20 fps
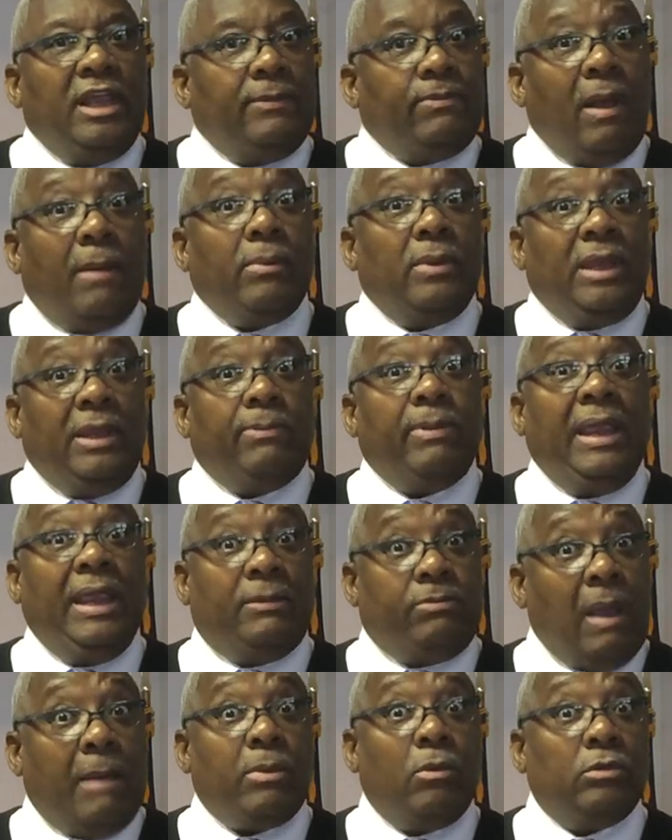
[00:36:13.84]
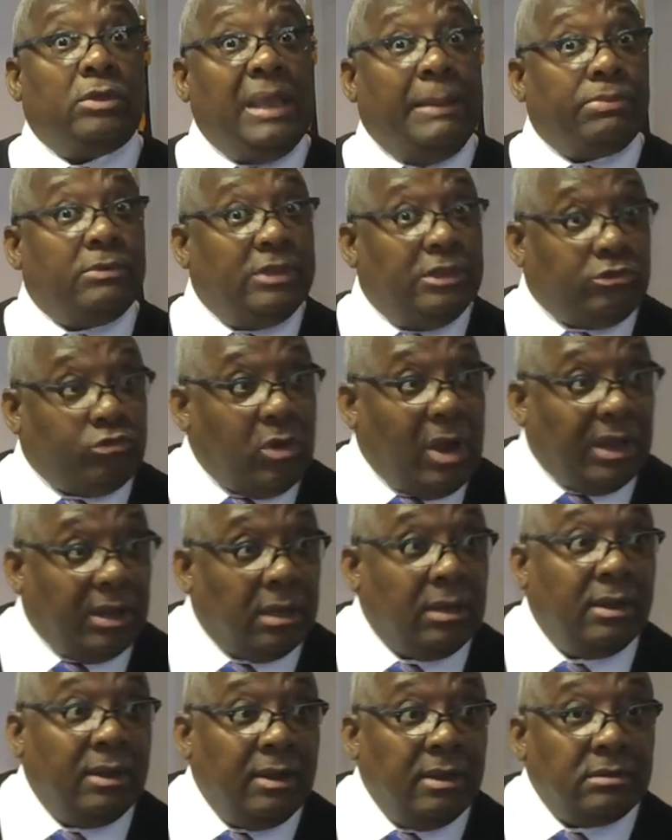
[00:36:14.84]
He's probably tempted to
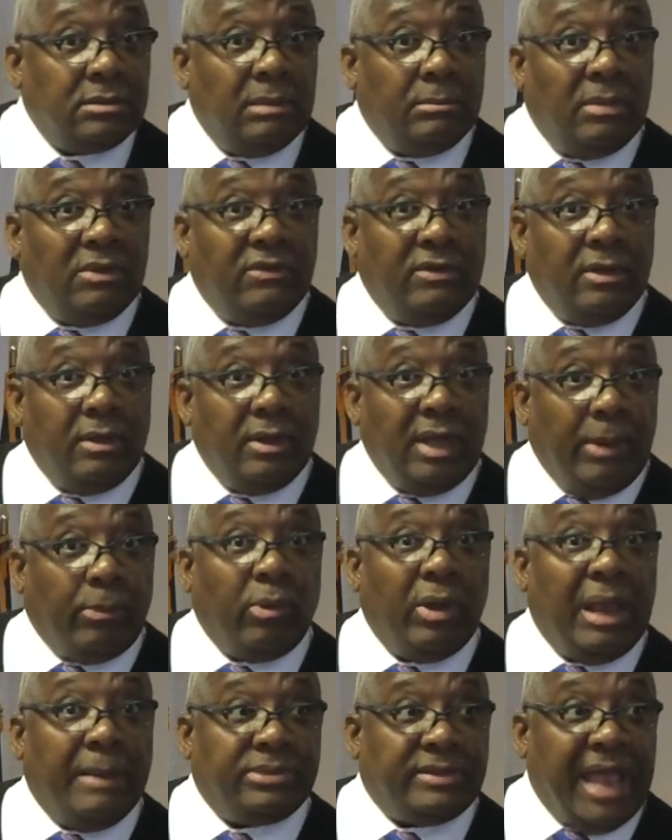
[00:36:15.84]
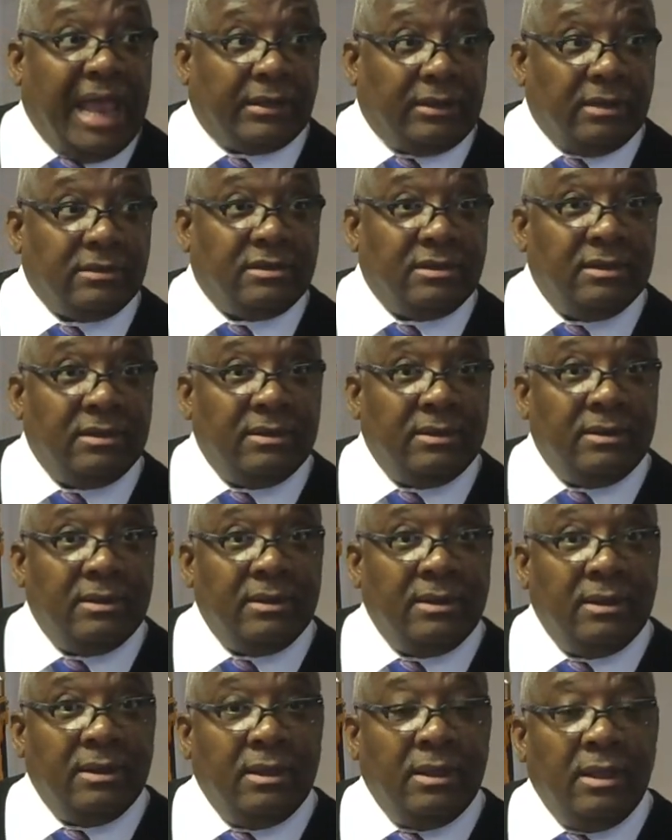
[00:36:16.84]
try some of Abraham's tactics,
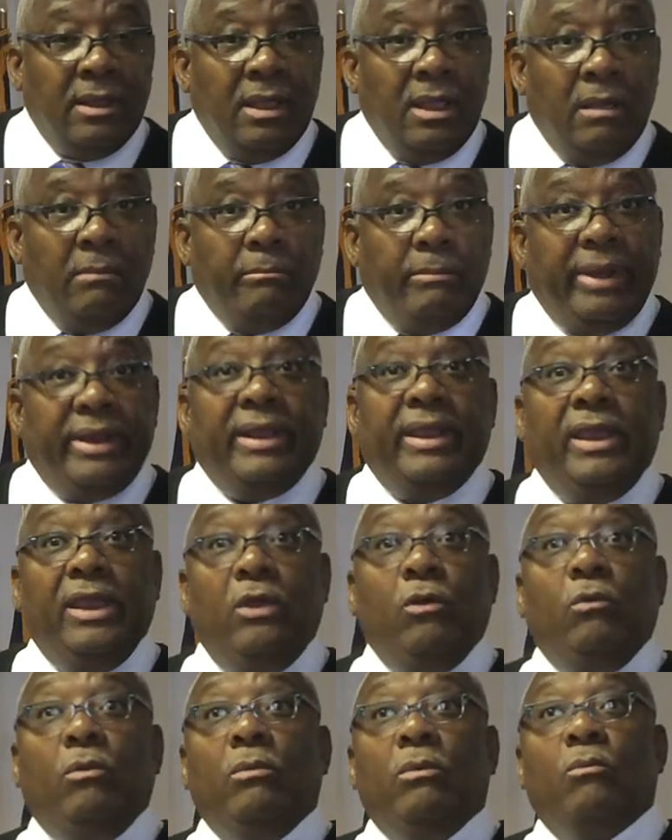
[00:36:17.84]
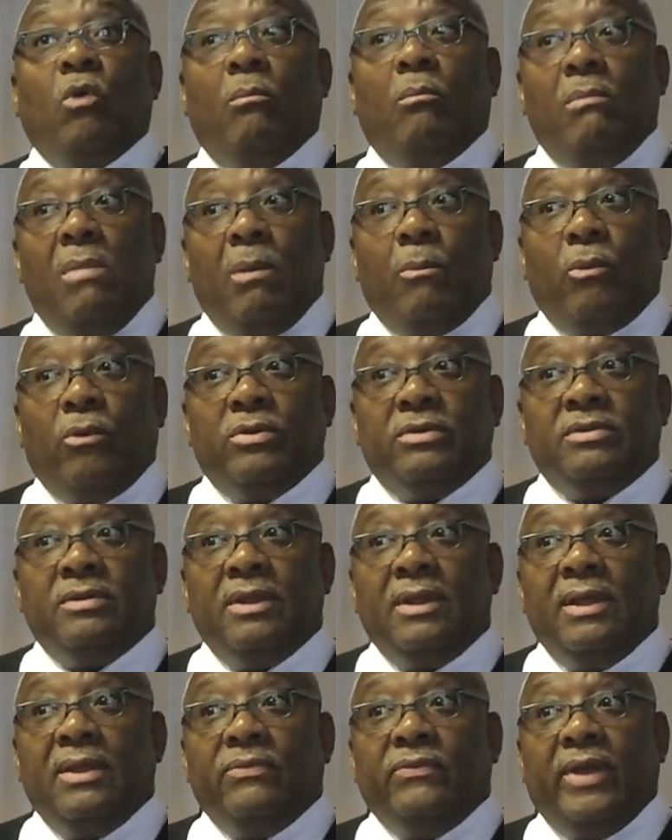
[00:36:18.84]
but he remembers
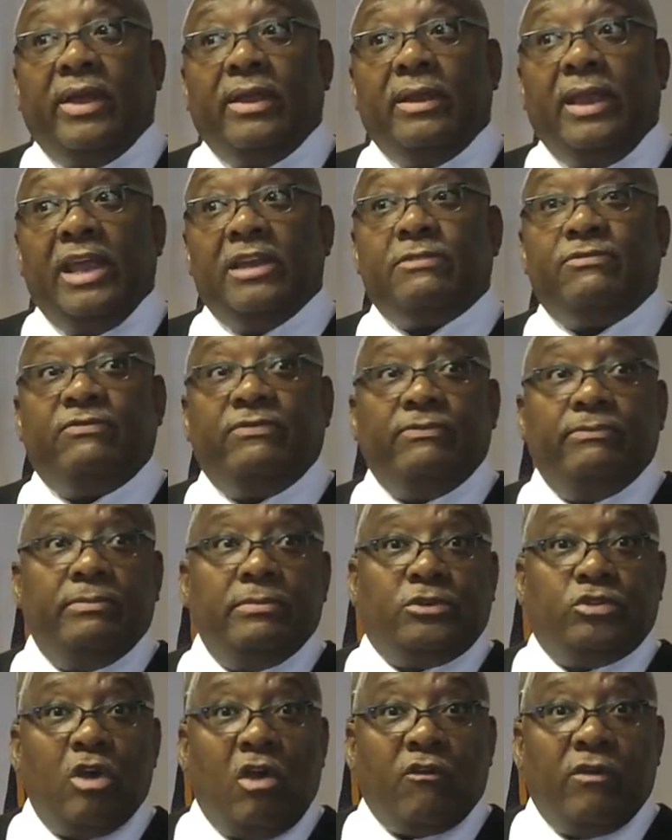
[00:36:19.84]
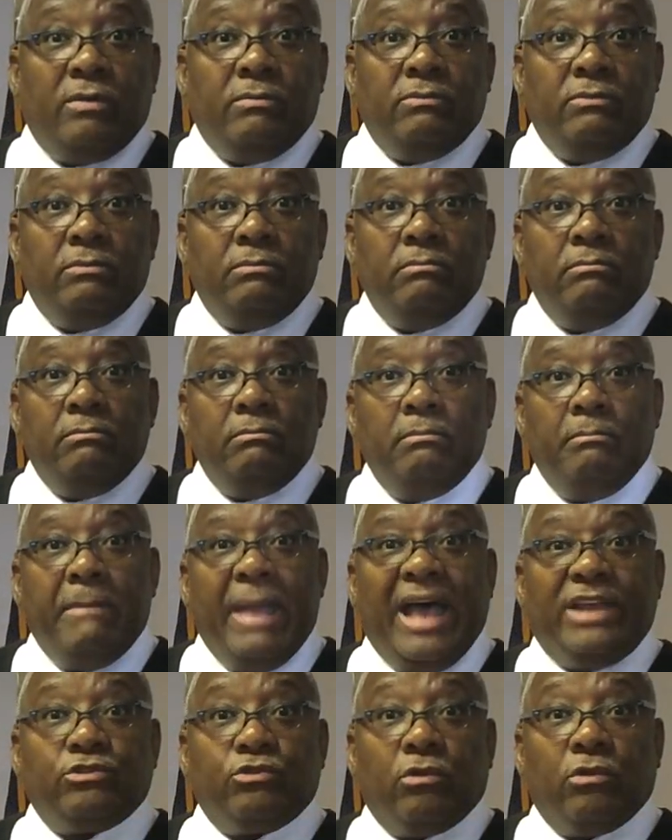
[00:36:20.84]
that his servant
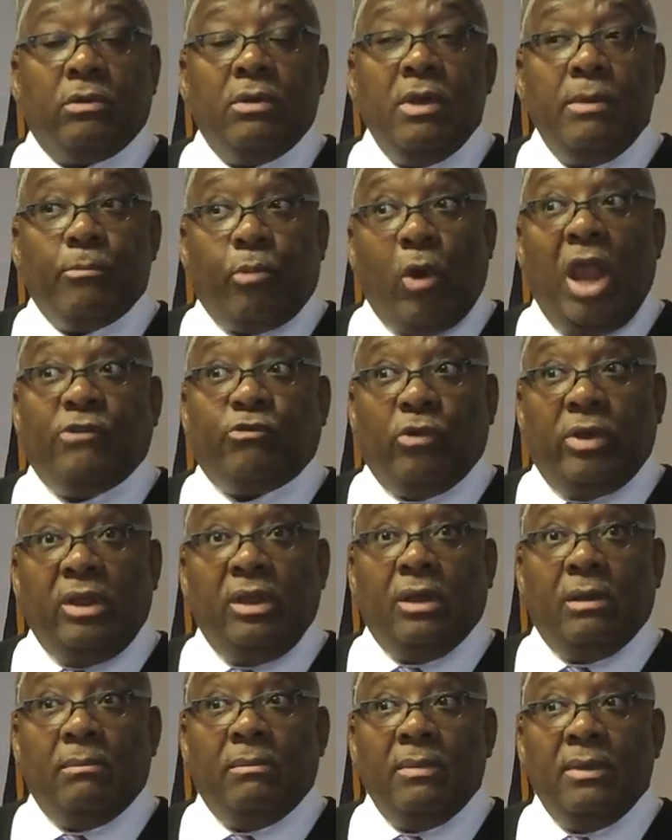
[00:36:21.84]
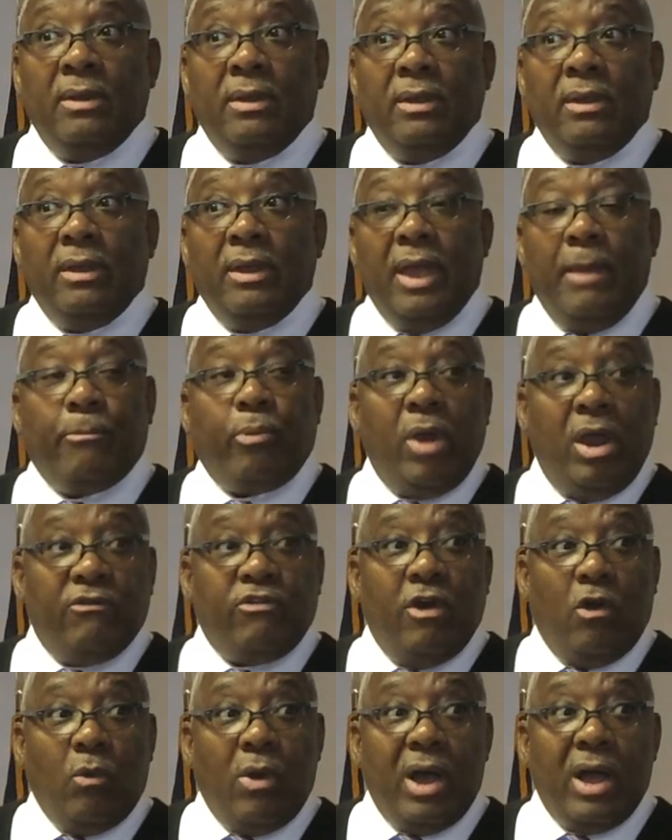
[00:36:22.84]
master prayed for him and
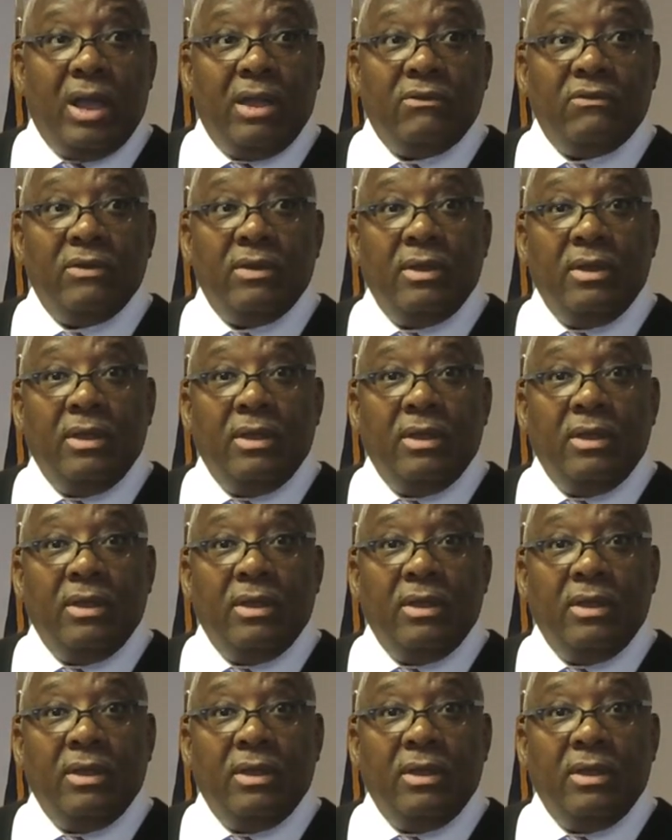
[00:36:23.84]
prayed for a wife.